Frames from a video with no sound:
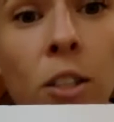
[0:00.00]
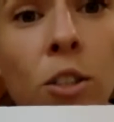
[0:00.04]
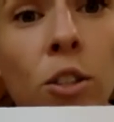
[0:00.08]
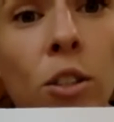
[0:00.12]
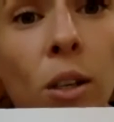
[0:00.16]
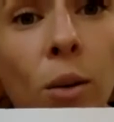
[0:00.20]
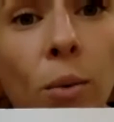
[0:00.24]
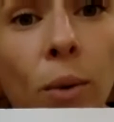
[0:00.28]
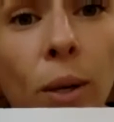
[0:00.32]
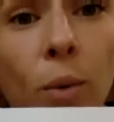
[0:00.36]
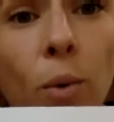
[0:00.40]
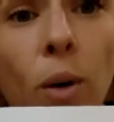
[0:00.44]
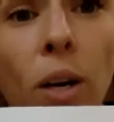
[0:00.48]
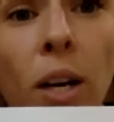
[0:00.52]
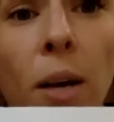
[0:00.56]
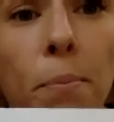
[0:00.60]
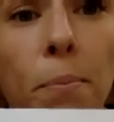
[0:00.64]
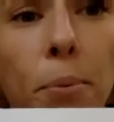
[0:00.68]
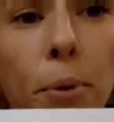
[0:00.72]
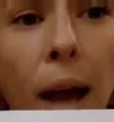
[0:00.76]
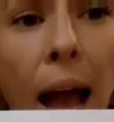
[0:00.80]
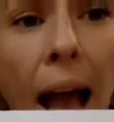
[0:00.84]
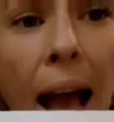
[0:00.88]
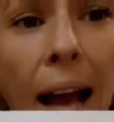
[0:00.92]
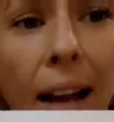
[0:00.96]
so we want
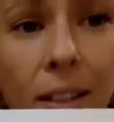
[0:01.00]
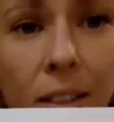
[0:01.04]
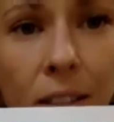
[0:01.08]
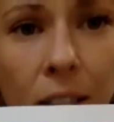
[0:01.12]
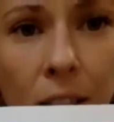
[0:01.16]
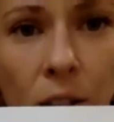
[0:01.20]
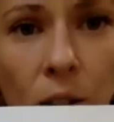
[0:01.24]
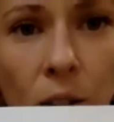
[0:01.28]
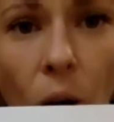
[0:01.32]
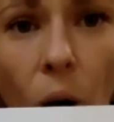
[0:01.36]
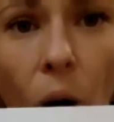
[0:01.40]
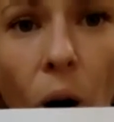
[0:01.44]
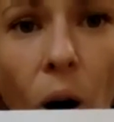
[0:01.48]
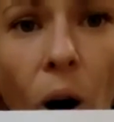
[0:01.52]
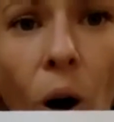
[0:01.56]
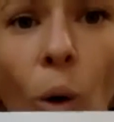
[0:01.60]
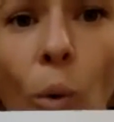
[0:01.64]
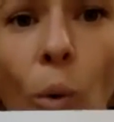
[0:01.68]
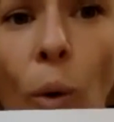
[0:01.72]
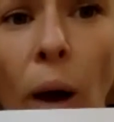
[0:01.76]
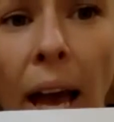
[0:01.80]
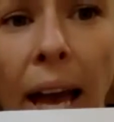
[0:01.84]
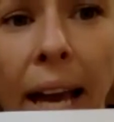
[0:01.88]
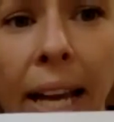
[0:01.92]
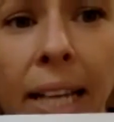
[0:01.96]
to practice
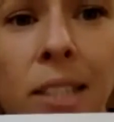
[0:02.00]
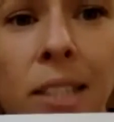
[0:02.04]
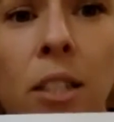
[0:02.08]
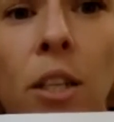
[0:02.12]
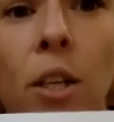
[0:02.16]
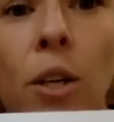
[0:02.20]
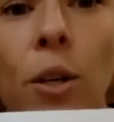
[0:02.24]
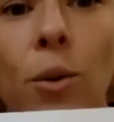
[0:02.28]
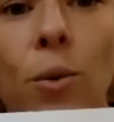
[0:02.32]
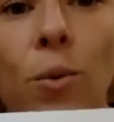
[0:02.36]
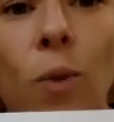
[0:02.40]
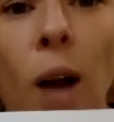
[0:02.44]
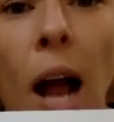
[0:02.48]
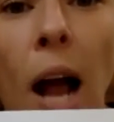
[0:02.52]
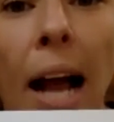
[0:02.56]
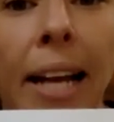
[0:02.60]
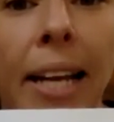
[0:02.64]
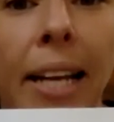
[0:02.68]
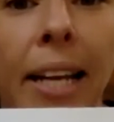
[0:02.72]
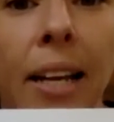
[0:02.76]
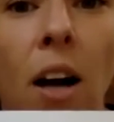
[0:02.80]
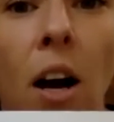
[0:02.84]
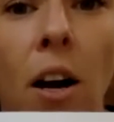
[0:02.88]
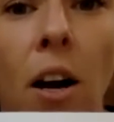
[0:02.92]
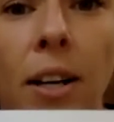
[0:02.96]
always
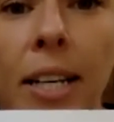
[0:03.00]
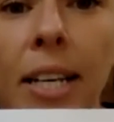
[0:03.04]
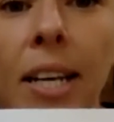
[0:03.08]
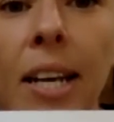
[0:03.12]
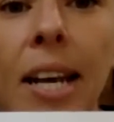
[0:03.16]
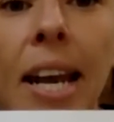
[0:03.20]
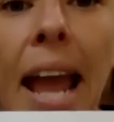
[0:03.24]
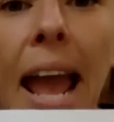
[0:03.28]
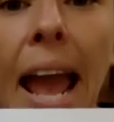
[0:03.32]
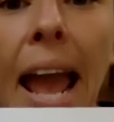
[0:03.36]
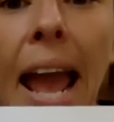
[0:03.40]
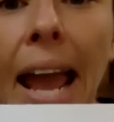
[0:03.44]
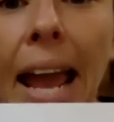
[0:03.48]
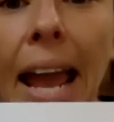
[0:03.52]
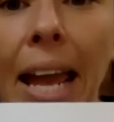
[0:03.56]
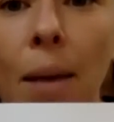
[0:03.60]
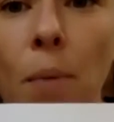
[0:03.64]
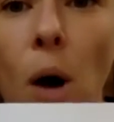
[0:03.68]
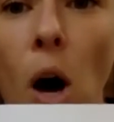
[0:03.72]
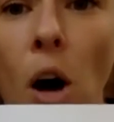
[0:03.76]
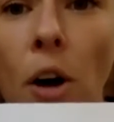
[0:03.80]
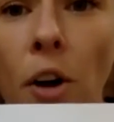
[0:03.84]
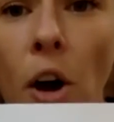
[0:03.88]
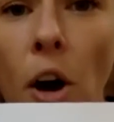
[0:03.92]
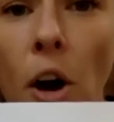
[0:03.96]
writing our
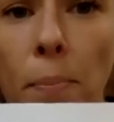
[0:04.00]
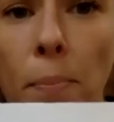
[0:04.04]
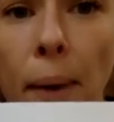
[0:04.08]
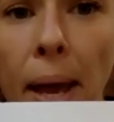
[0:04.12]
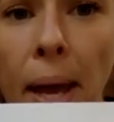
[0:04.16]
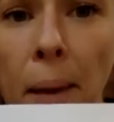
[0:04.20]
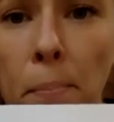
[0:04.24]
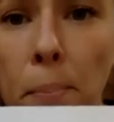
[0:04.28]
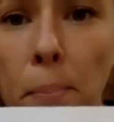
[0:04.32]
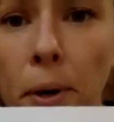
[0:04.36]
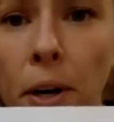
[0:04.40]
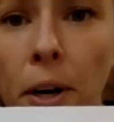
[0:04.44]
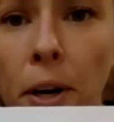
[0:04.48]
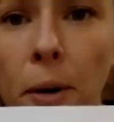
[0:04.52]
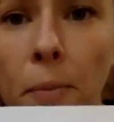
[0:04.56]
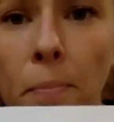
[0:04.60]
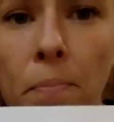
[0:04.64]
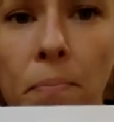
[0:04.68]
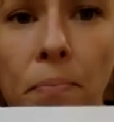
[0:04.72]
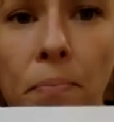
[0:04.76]
name on our paper.